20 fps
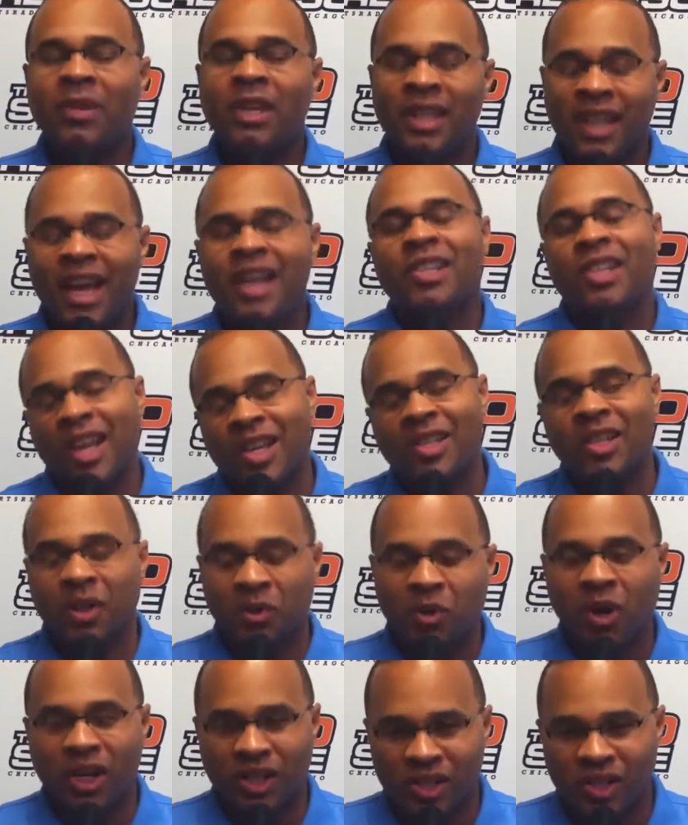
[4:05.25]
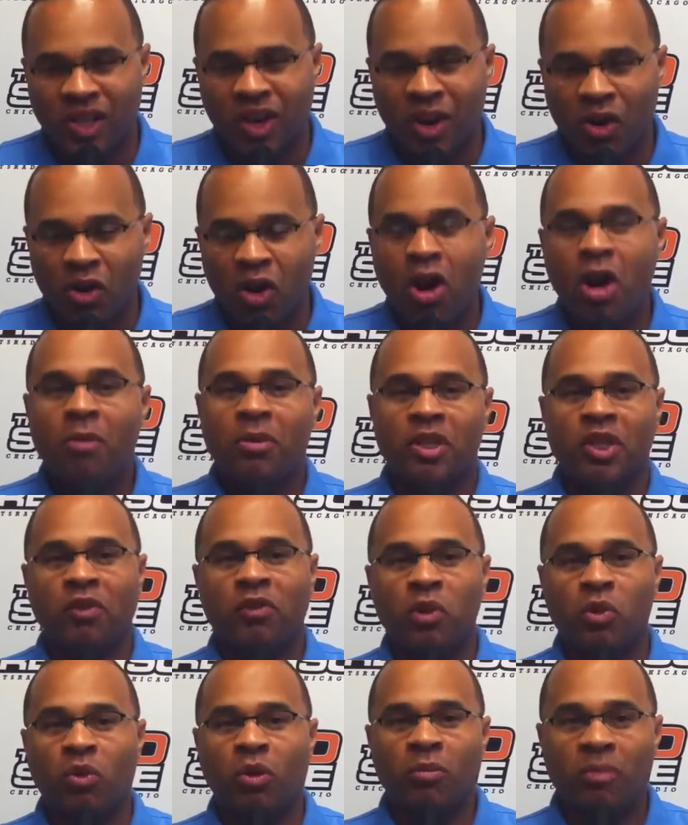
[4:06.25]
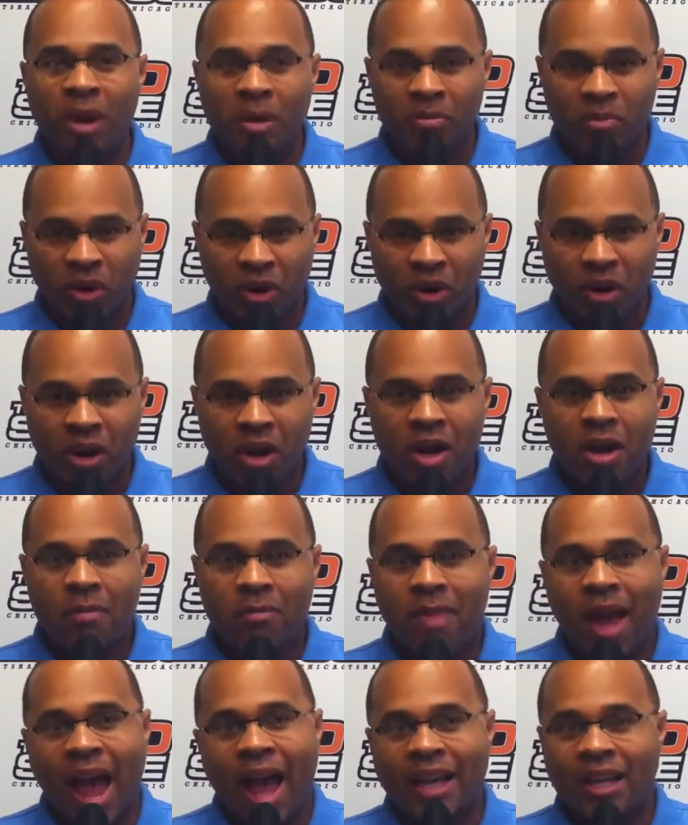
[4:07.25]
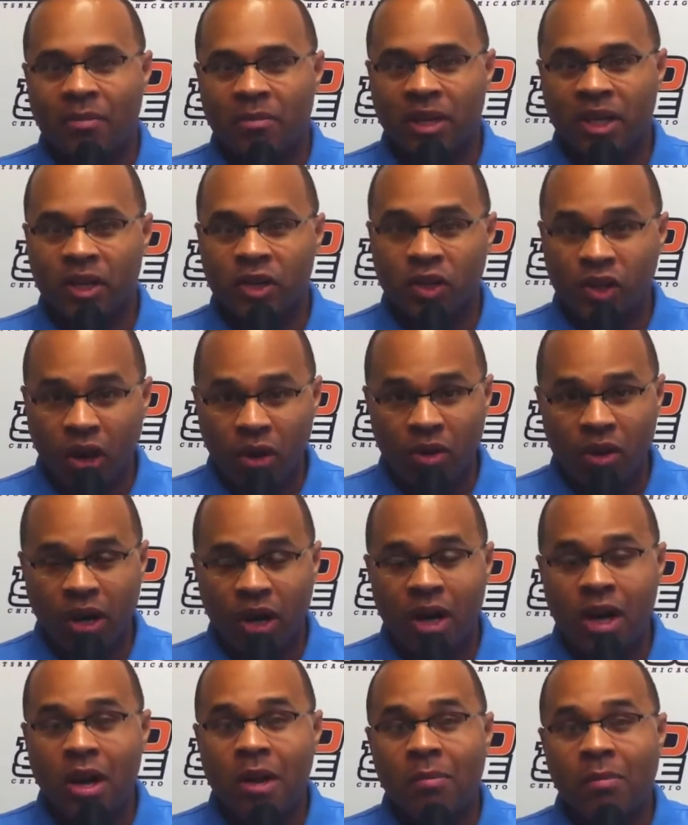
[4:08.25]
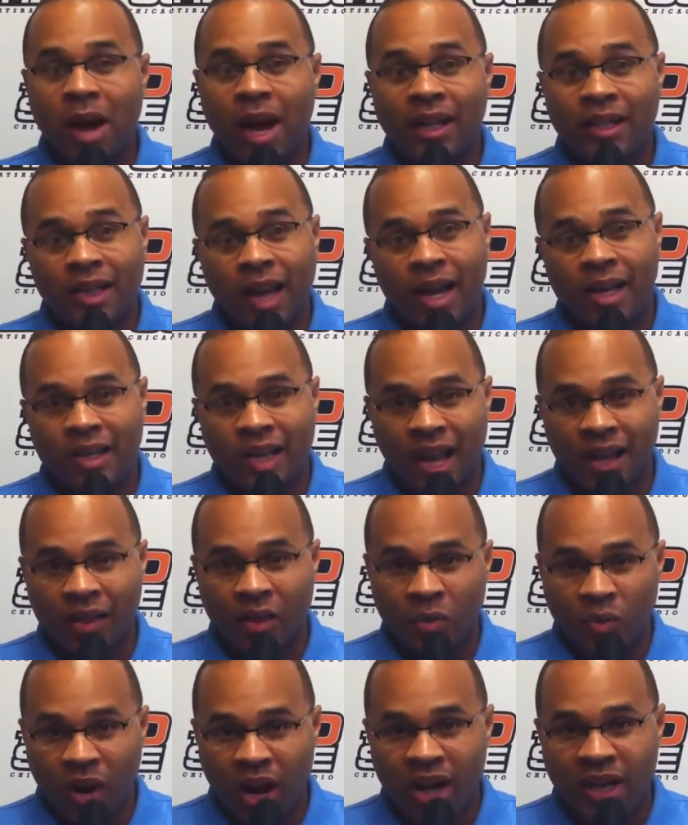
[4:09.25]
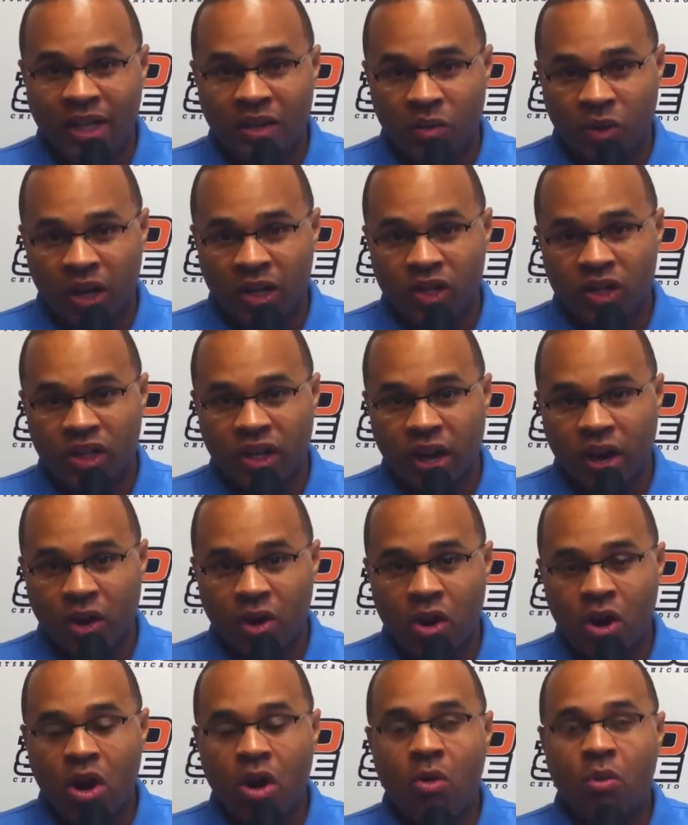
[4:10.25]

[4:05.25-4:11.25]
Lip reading: Yes, I said ratio. Because if you remember, back in Minnesota, Mike Tice had the Randy ratio.